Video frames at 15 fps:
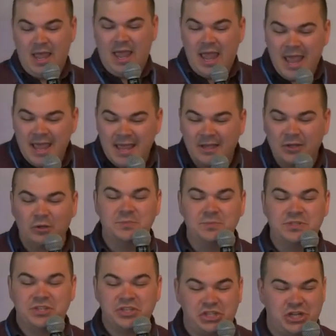Here
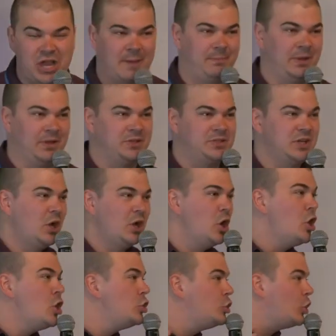comes the shepherd,
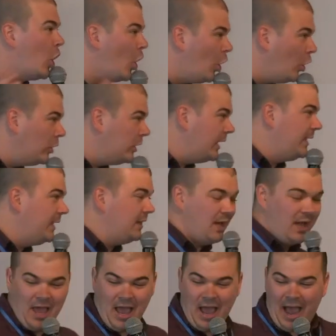calling
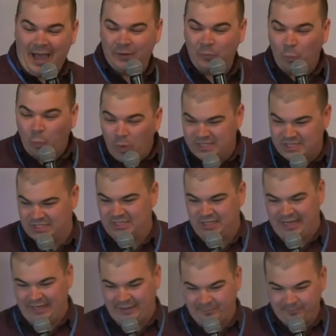and
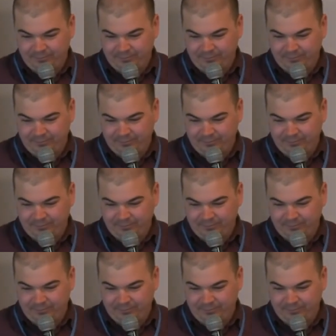whistling.